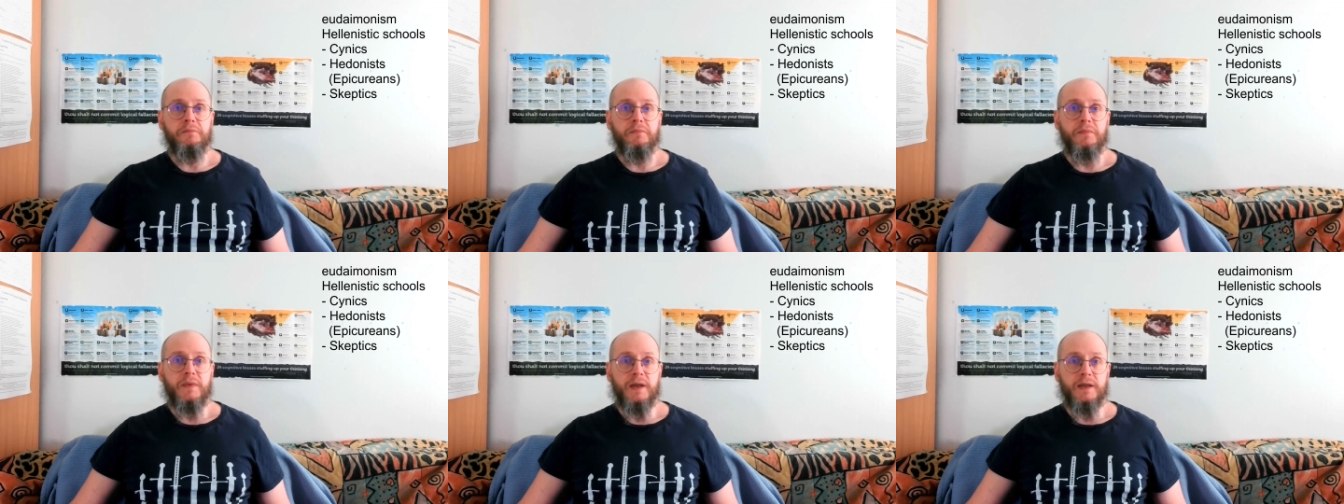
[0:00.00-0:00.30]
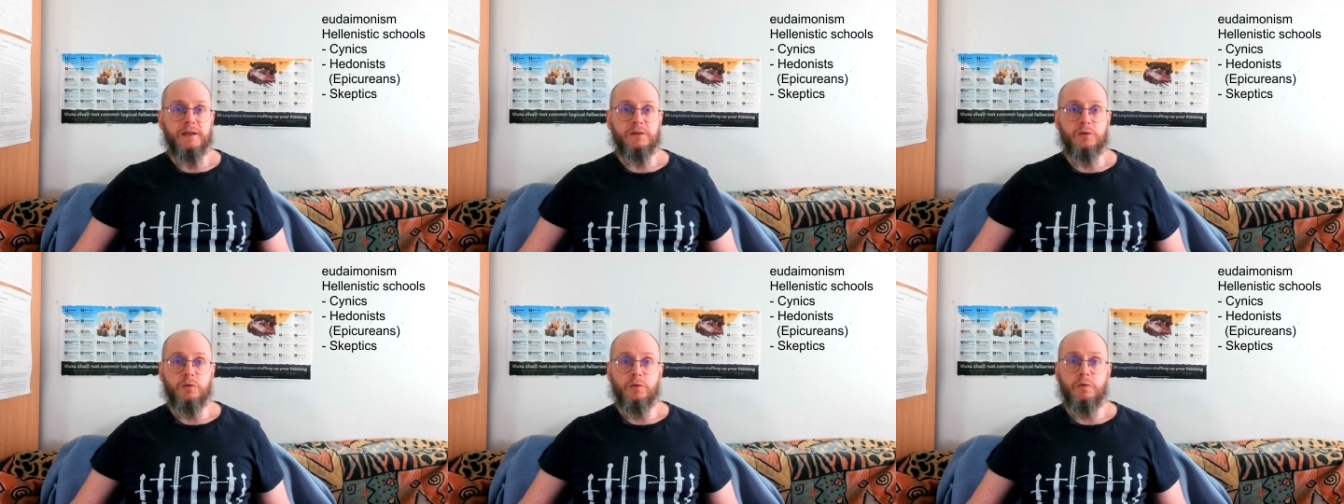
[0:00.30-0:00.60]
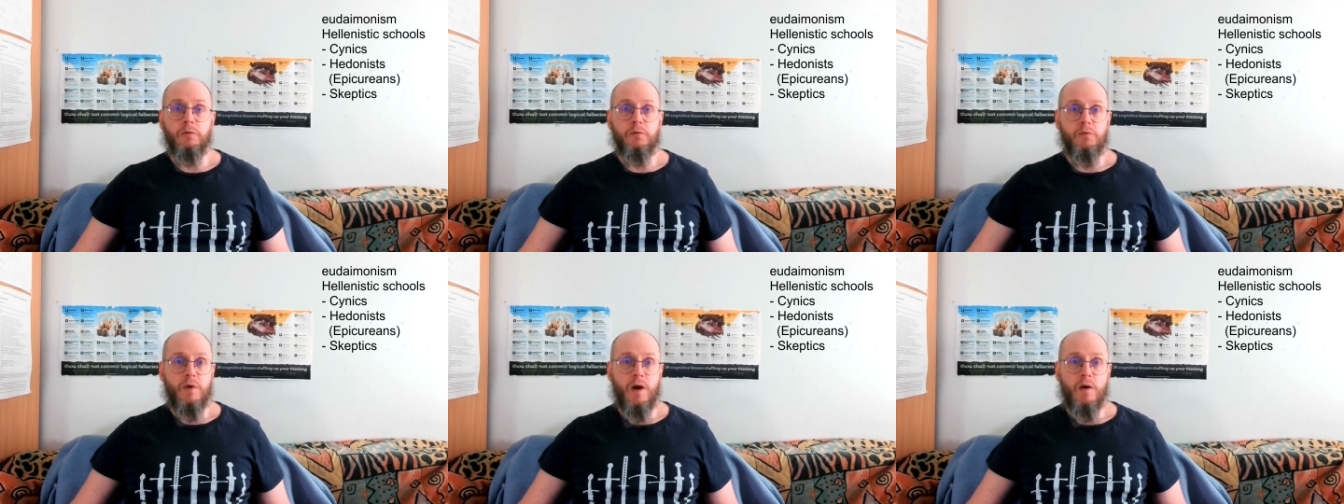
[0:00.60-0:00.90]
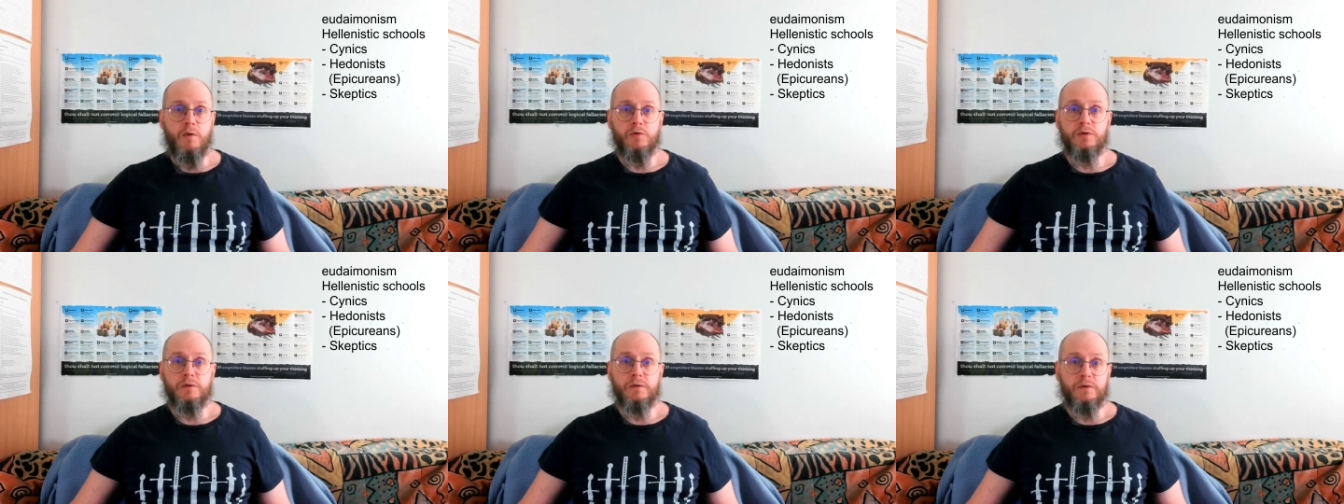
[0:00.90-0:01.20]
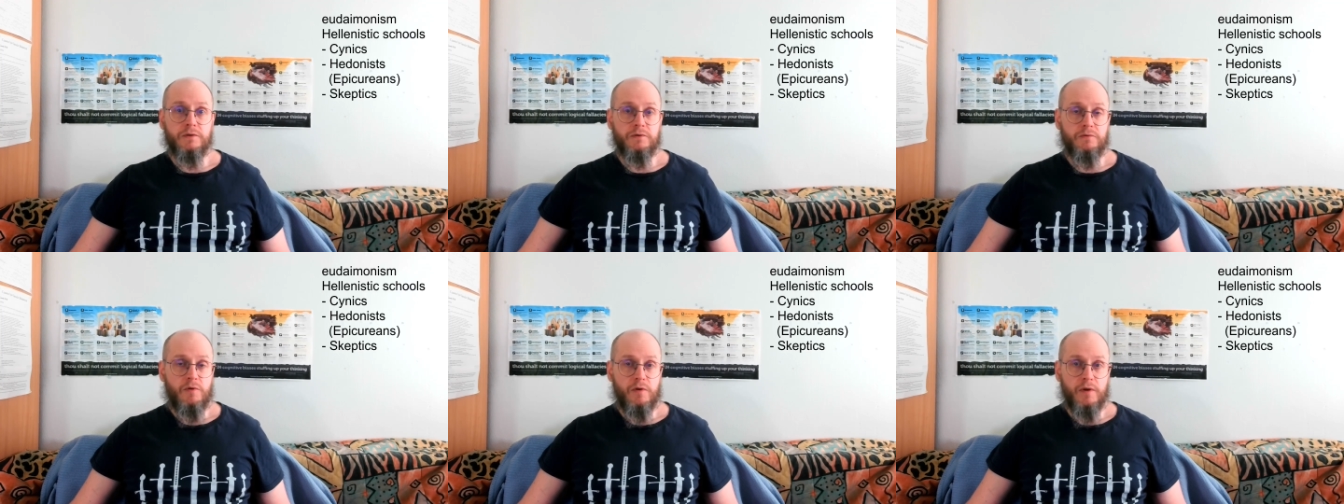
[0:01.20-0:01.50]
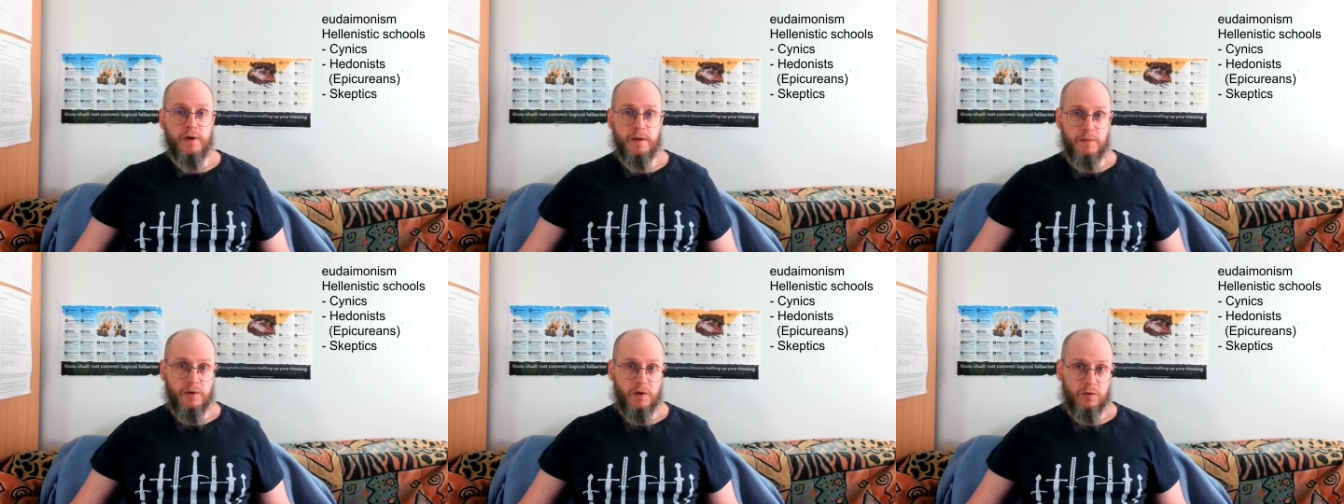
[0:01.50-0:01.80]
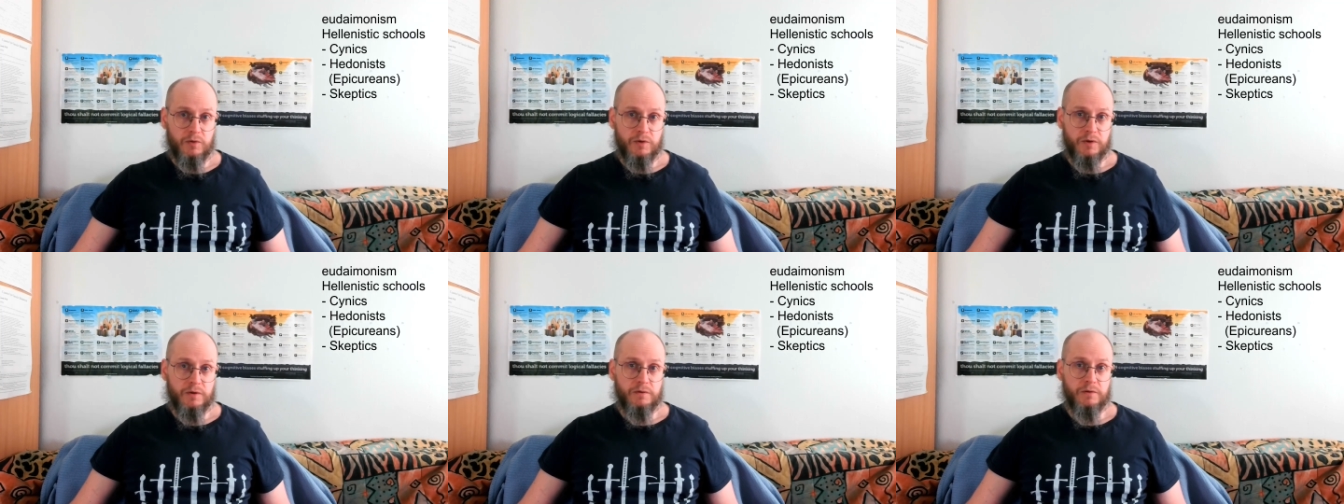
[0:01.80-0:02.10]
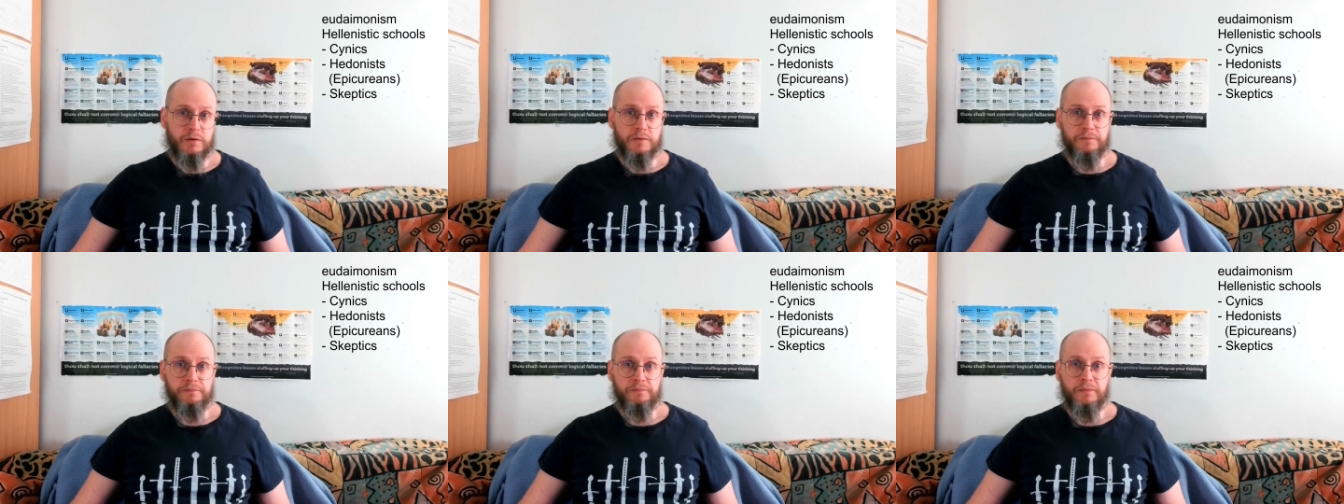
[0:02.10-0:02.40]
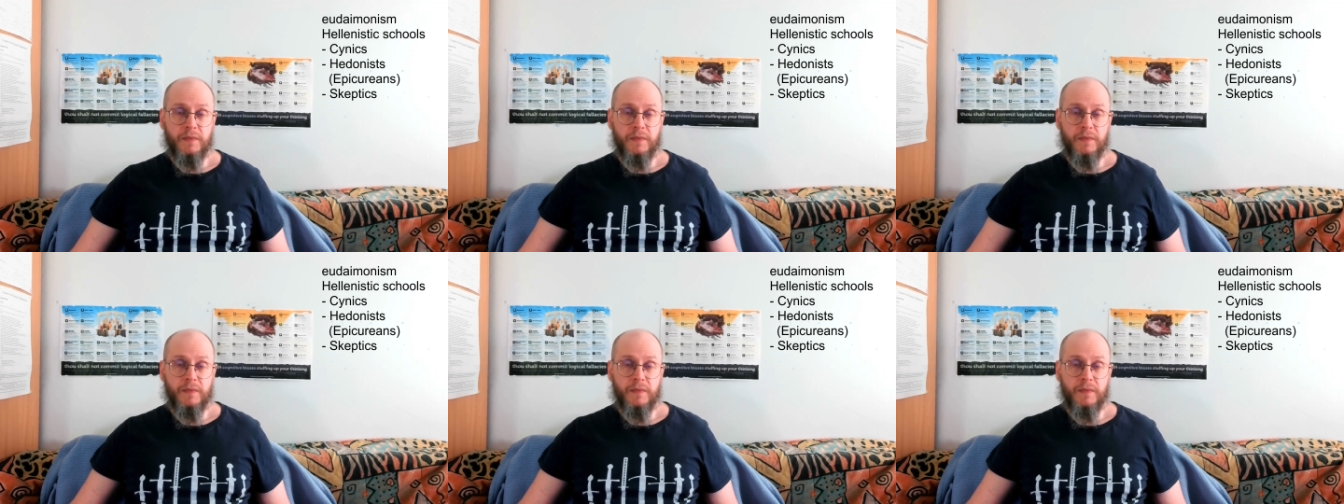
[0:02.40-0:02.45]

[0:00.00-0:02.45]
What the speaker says: tend to rouse strong emotions,